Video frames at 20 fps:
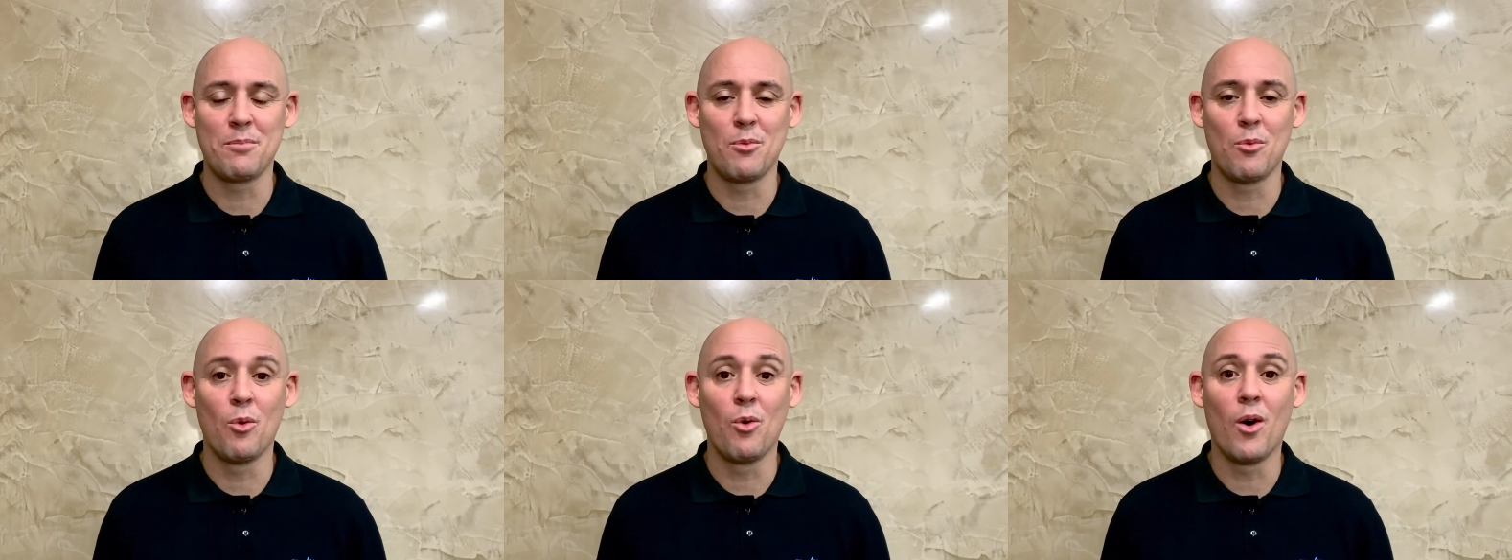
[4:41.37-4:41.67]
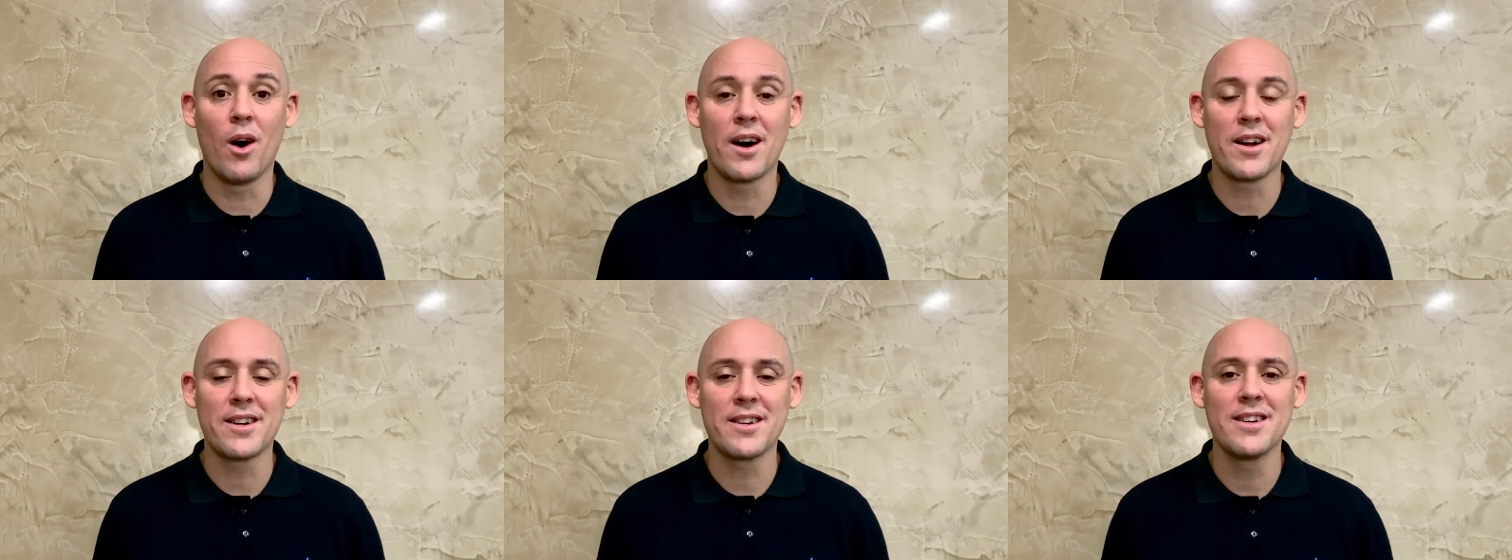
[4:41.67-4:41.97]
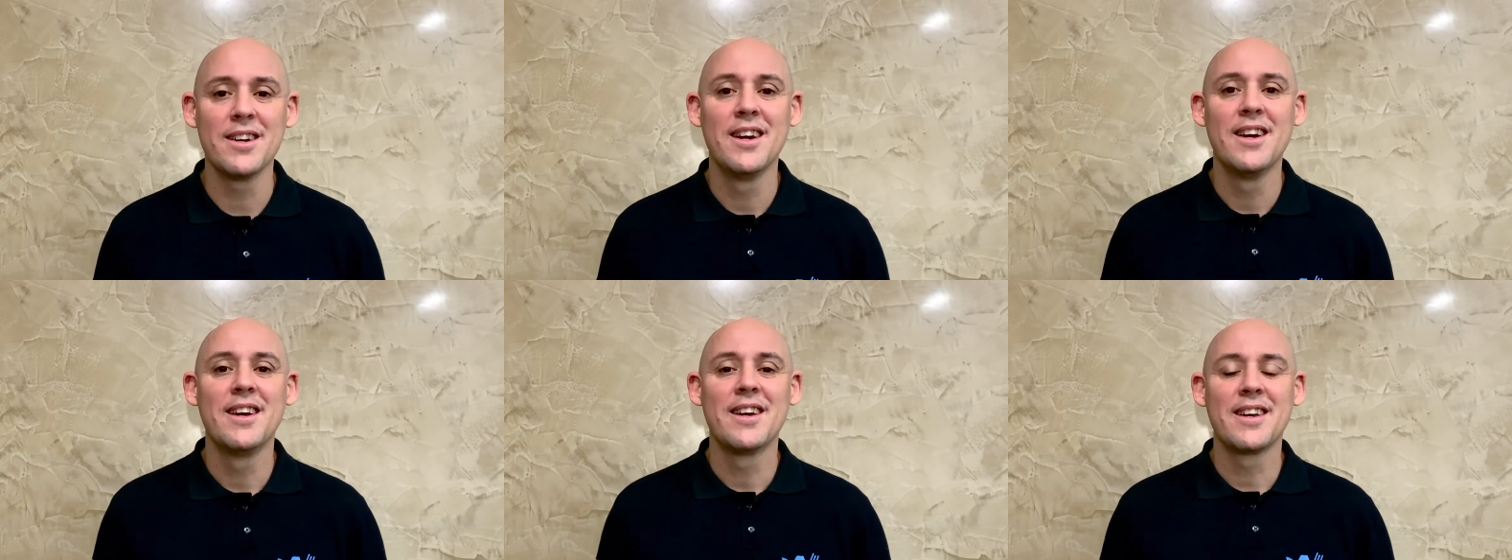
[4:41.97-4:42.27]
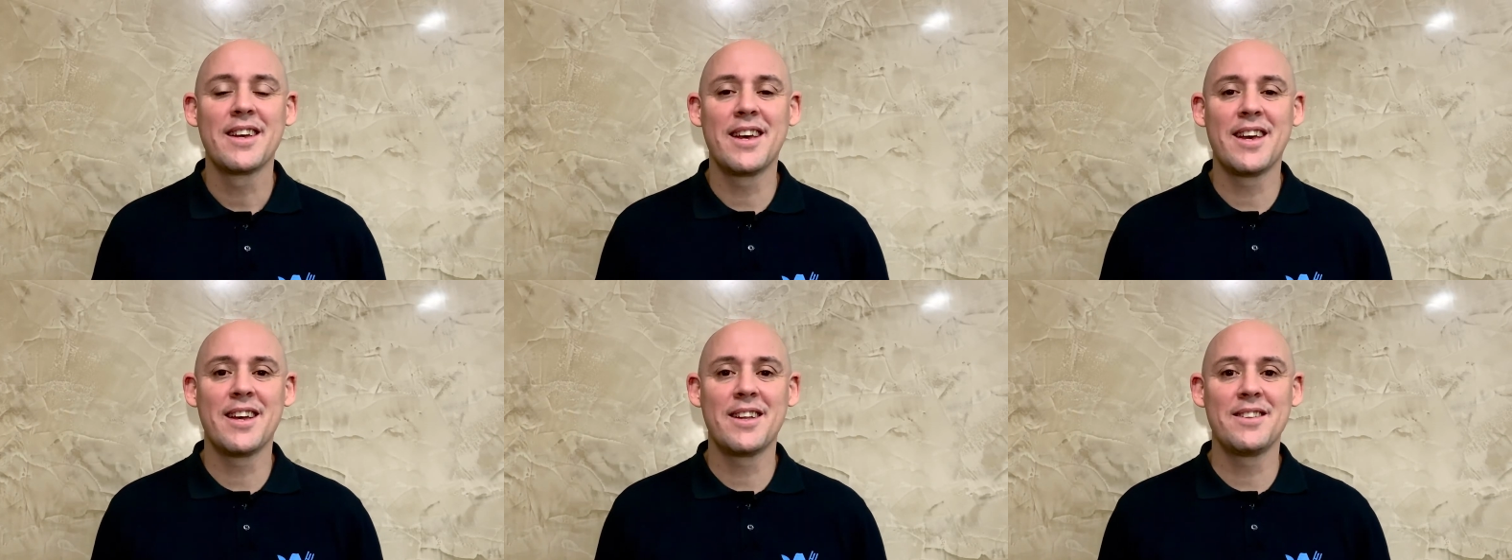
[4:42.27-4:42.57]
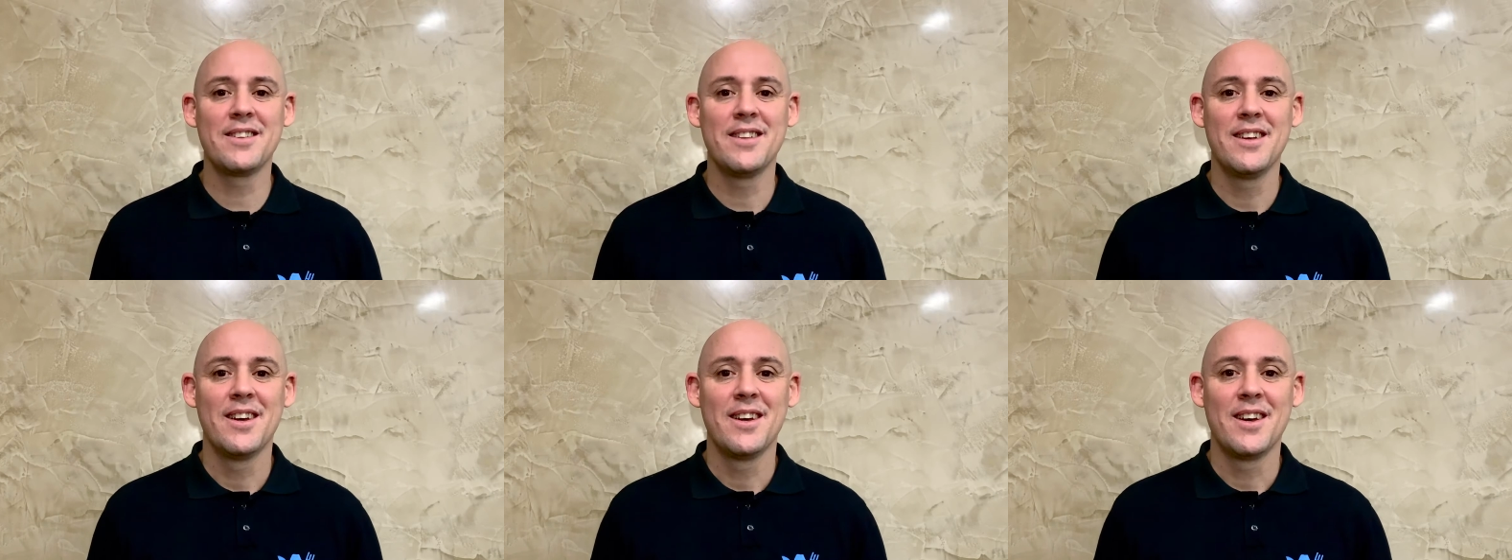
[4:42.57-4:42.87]
Water
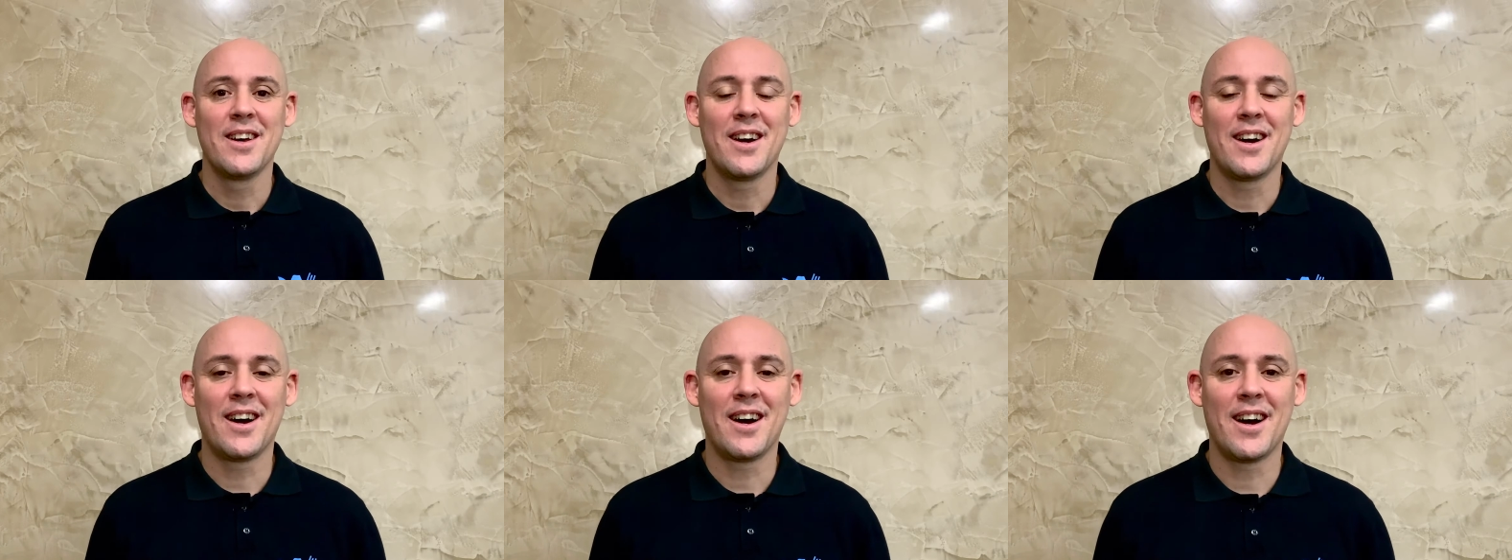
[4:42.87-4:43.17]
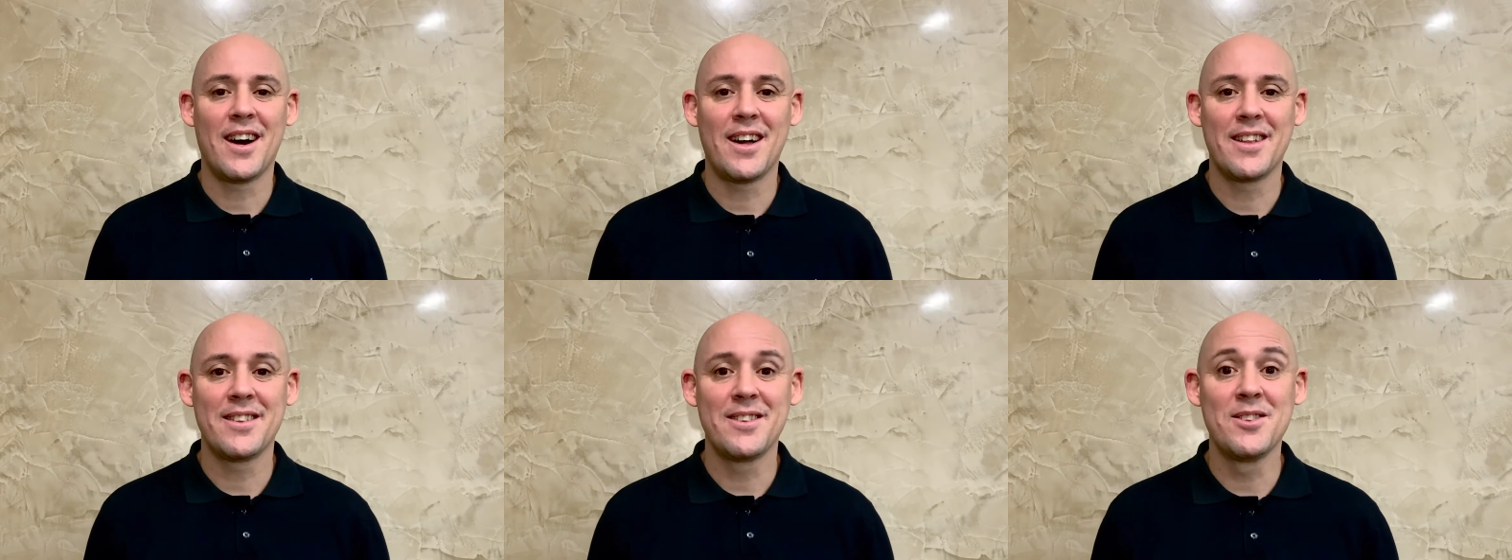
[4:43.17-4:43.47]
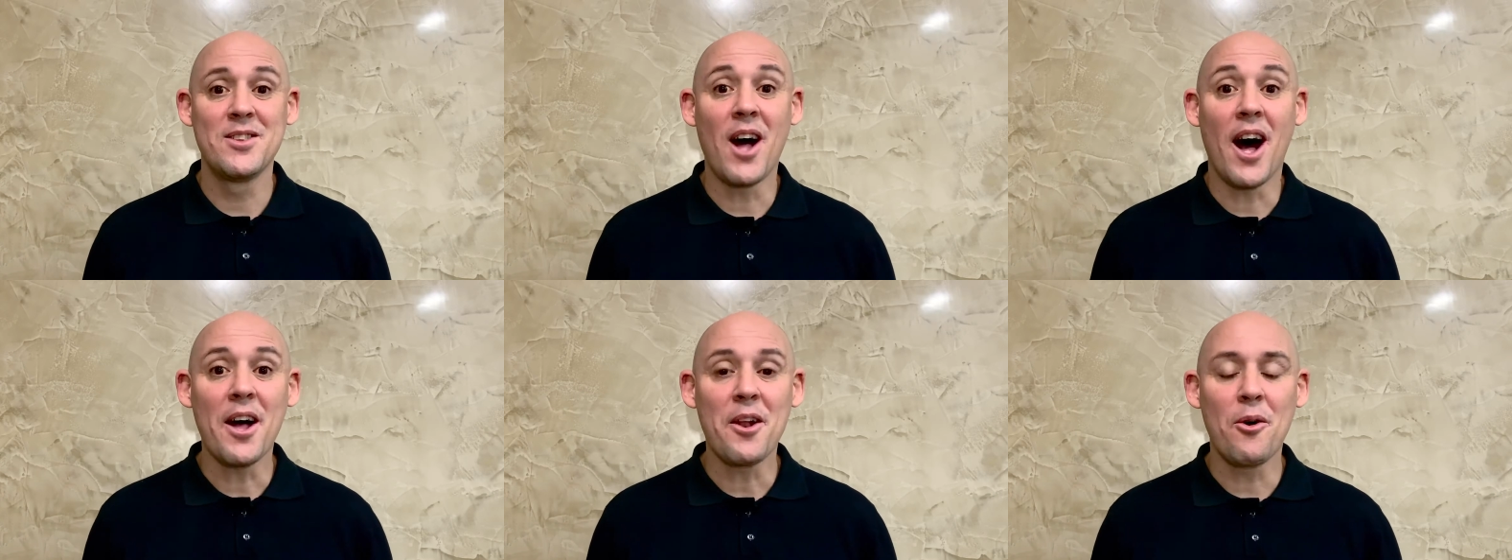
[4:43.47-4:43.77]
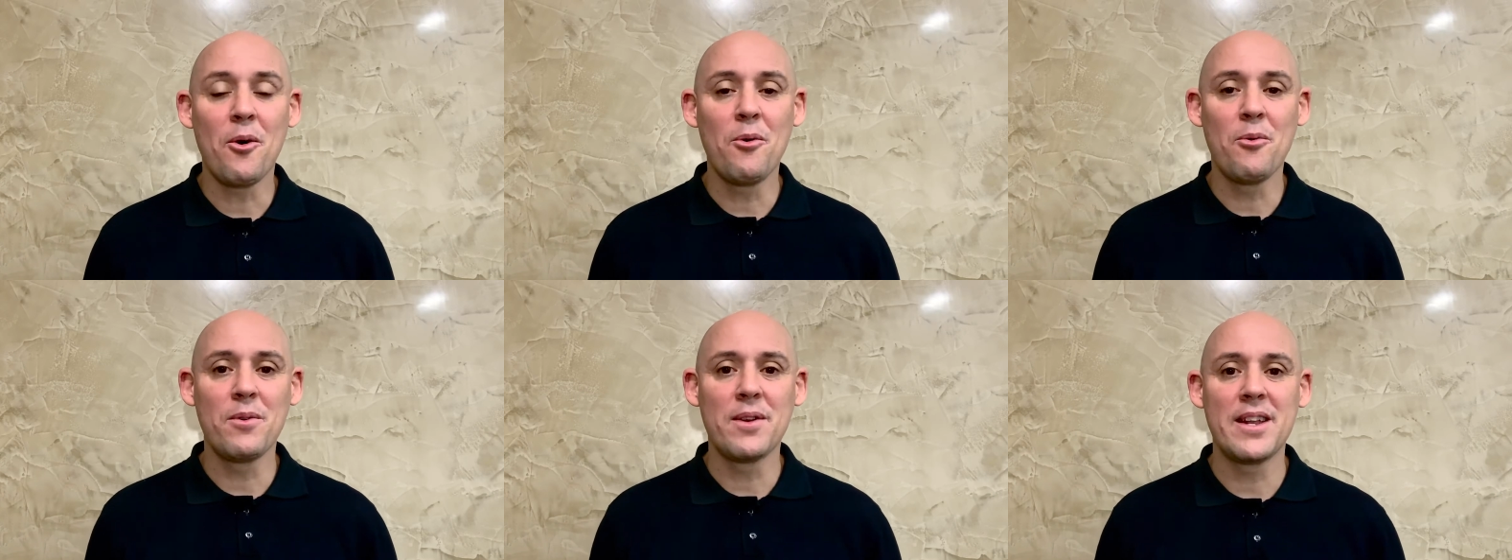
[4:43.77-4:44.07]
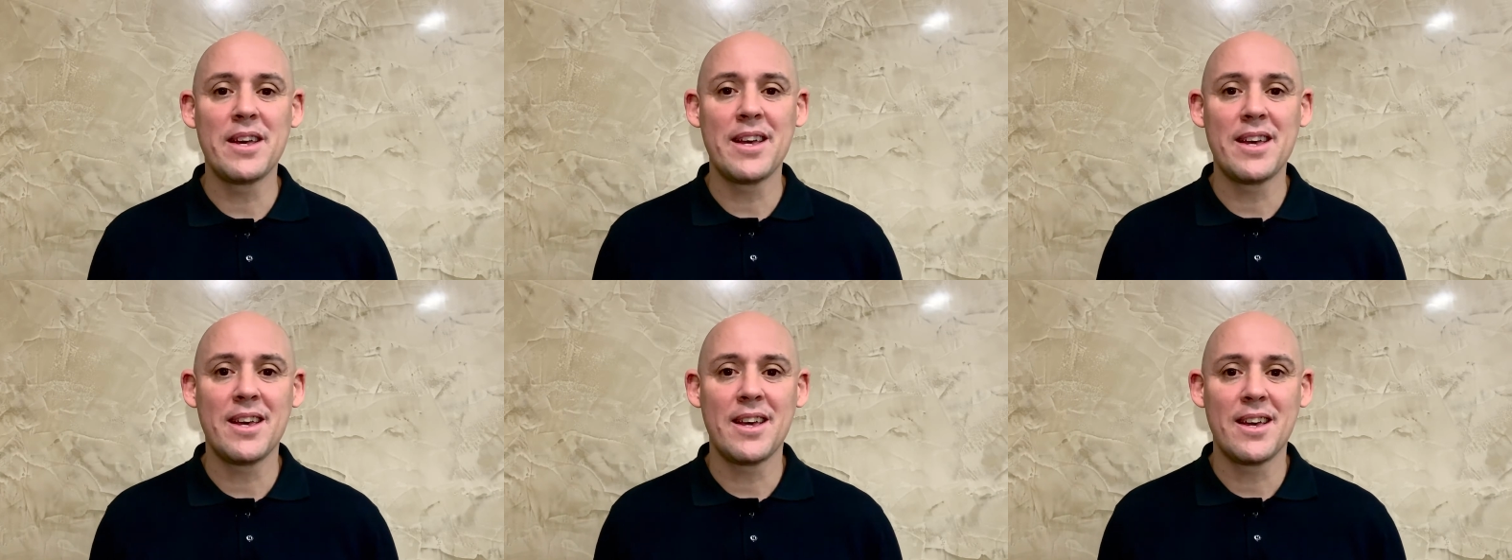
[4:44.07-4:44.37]
can not
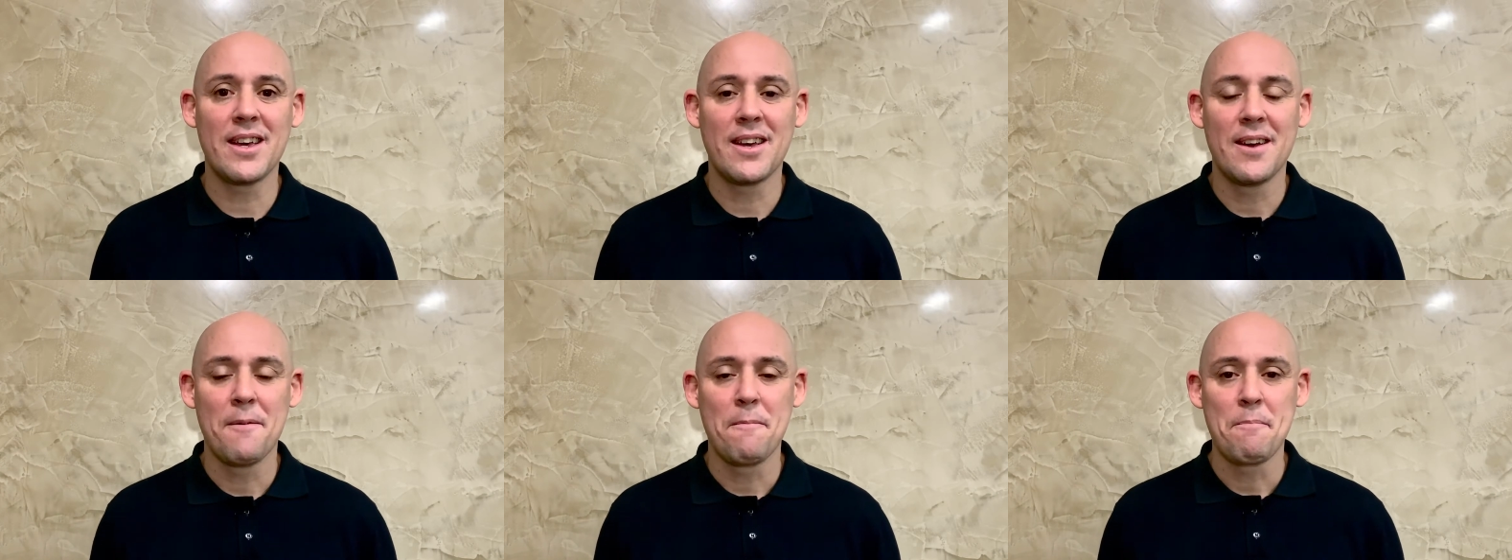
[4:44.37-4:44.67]
only